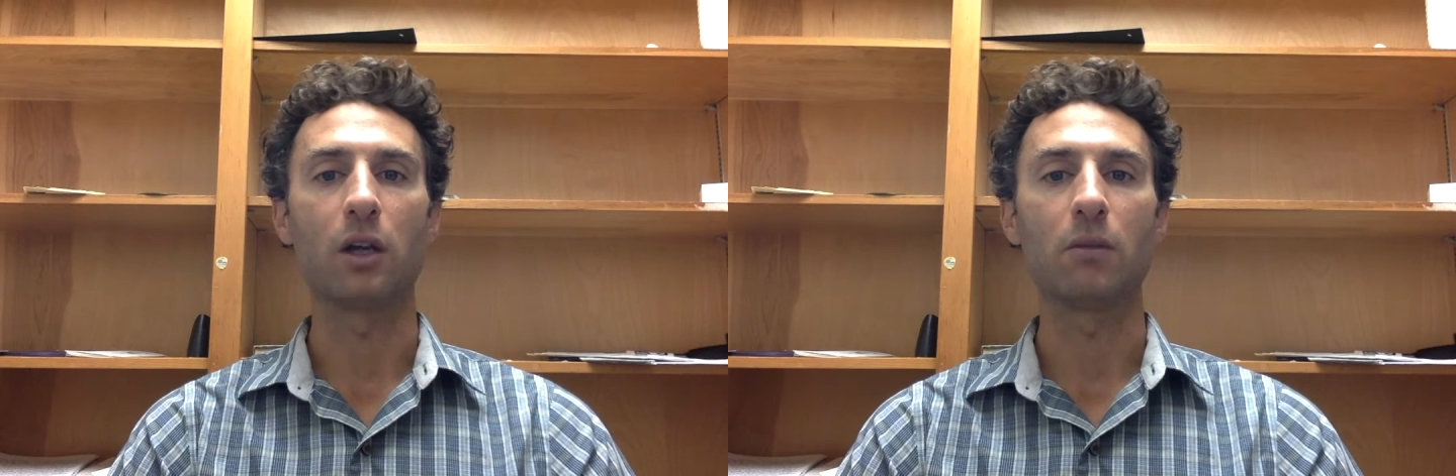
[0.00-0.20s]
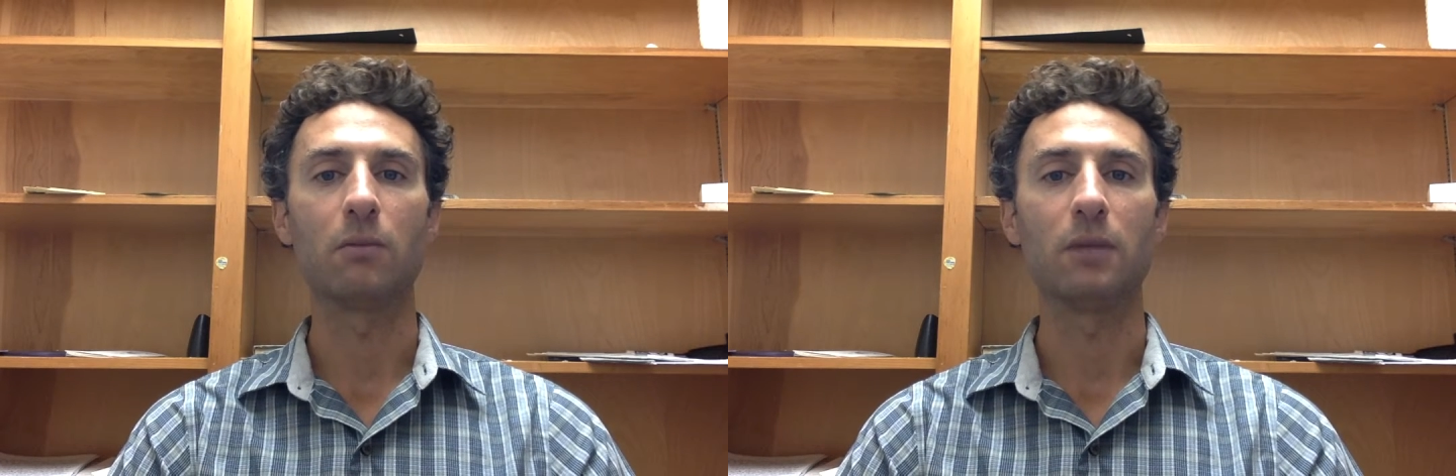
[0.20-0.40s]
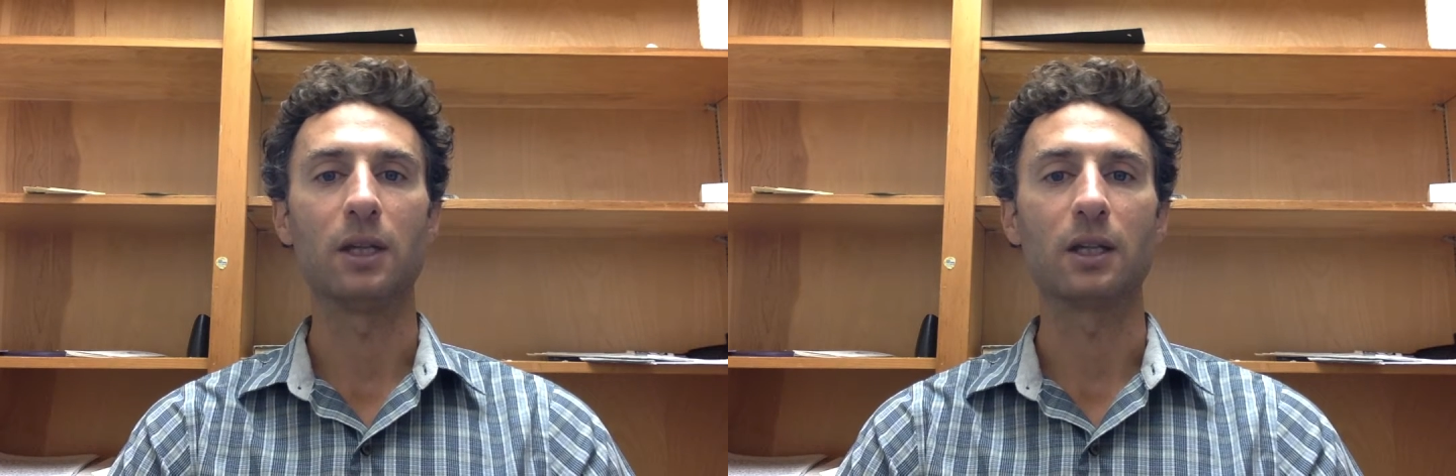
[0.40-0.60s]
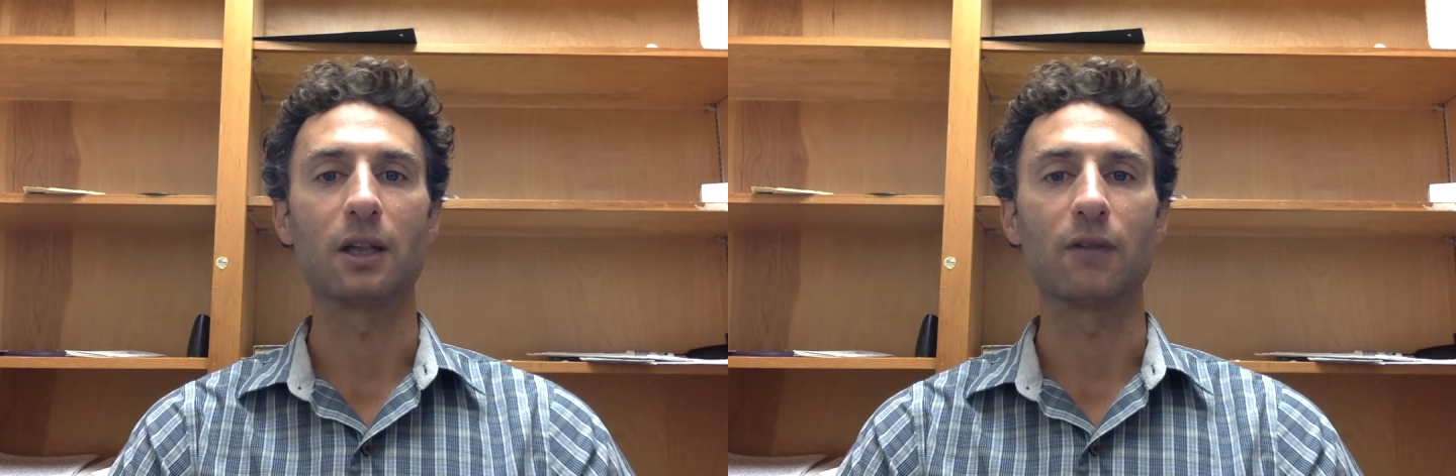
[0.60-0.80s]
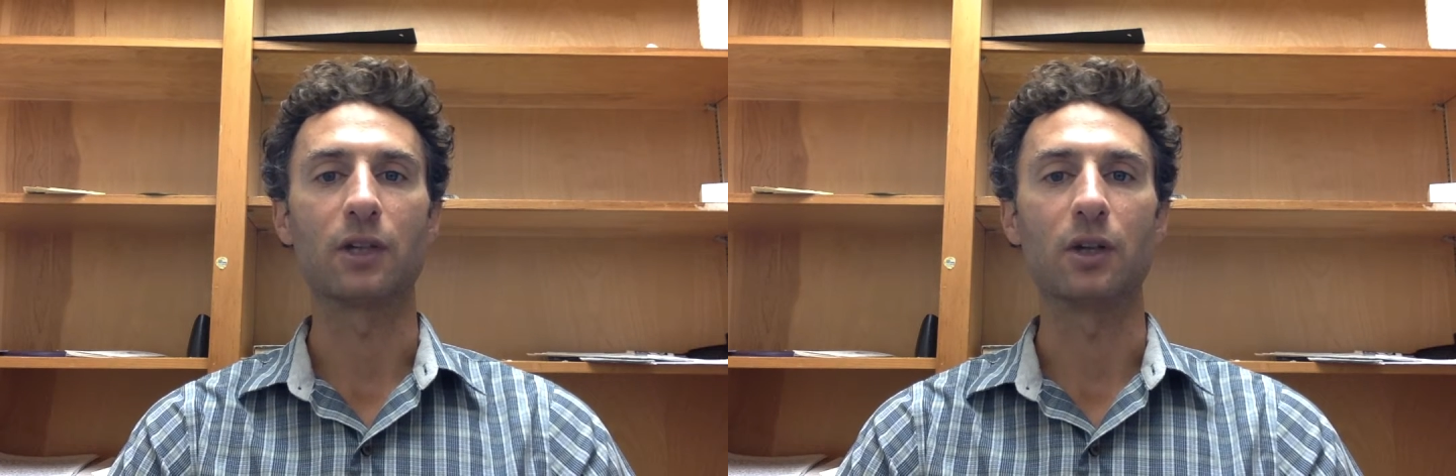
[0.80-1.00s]
human beings
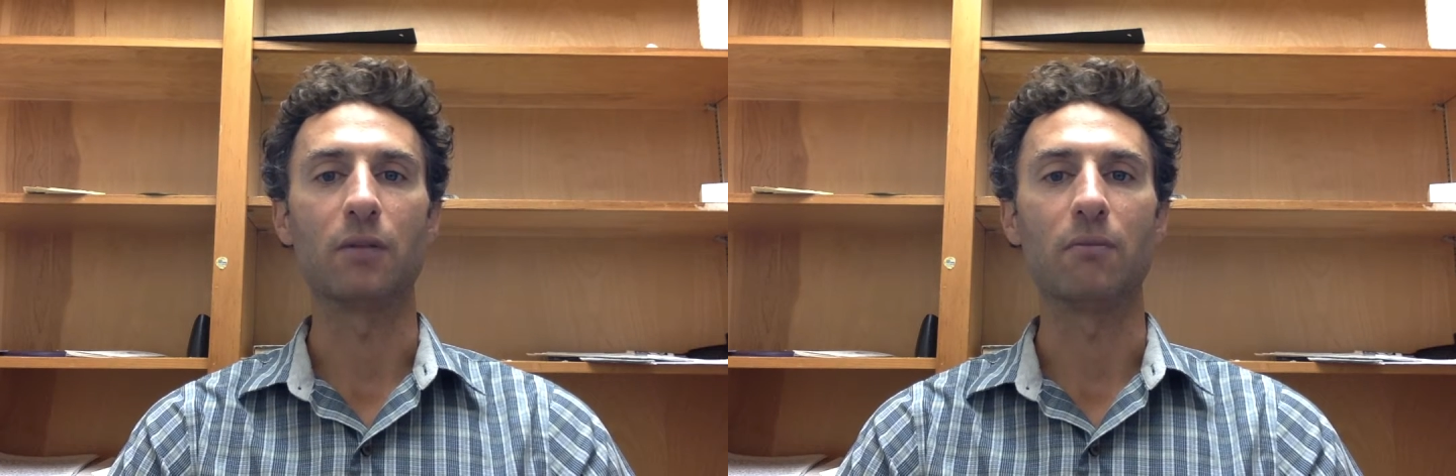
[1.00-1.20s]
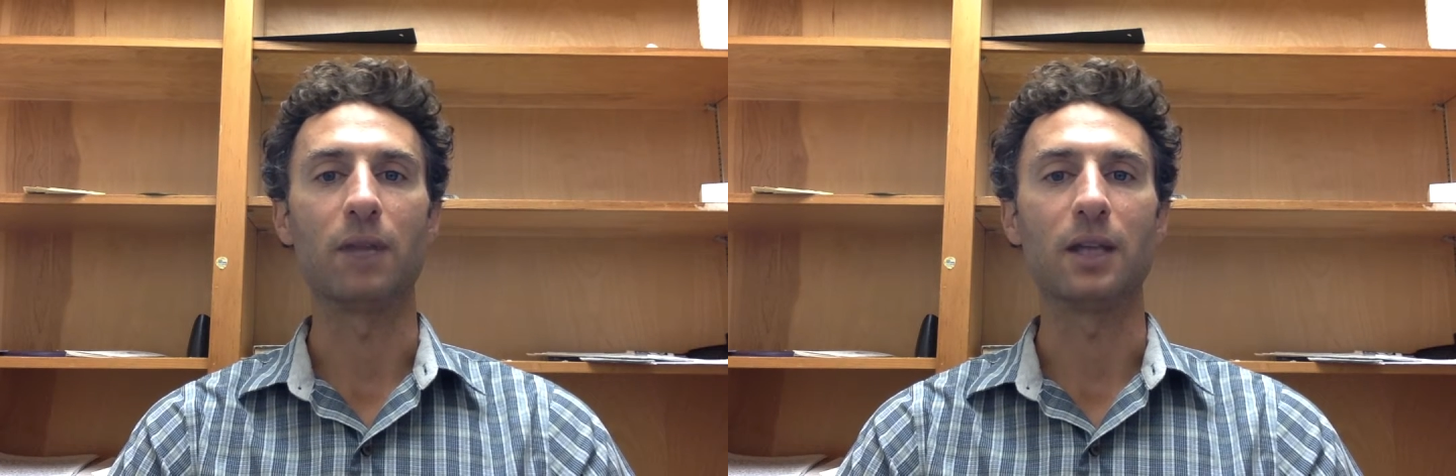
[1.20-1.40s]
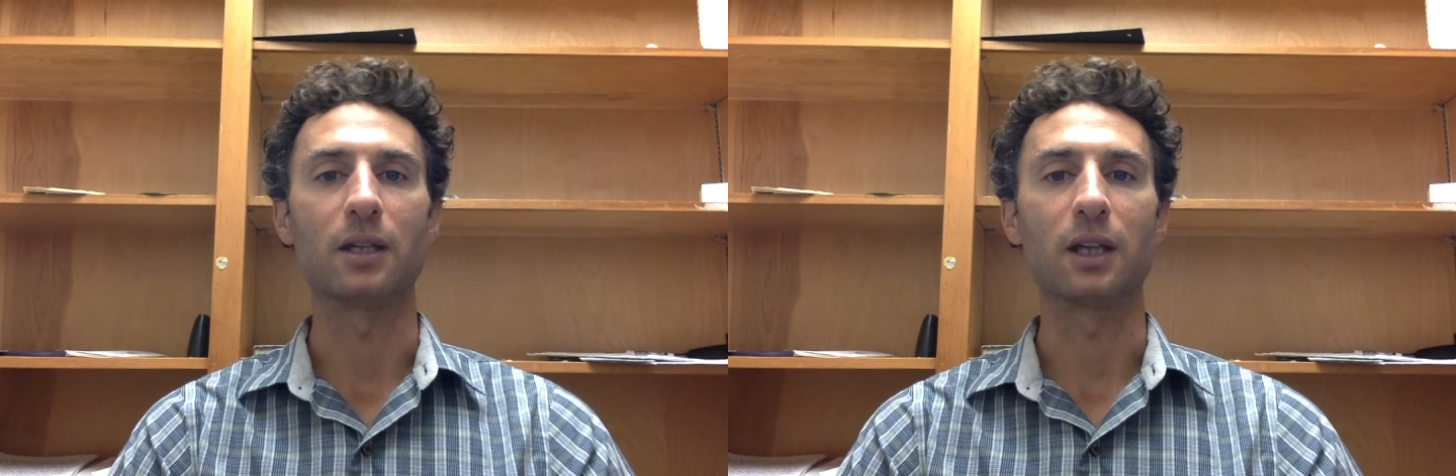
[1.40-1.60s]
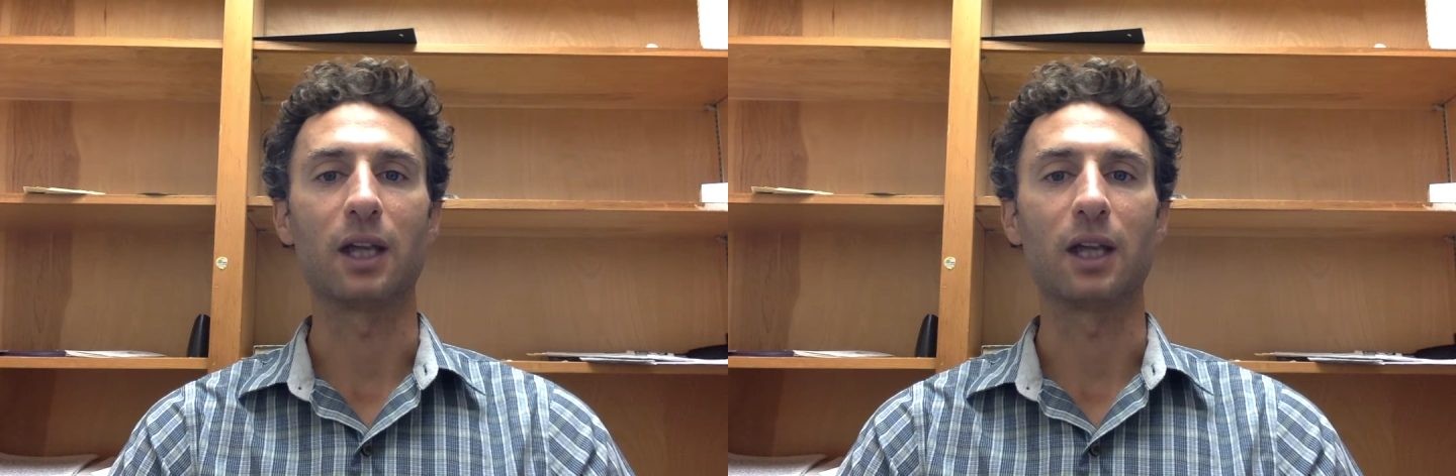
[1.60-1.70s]
have certain basic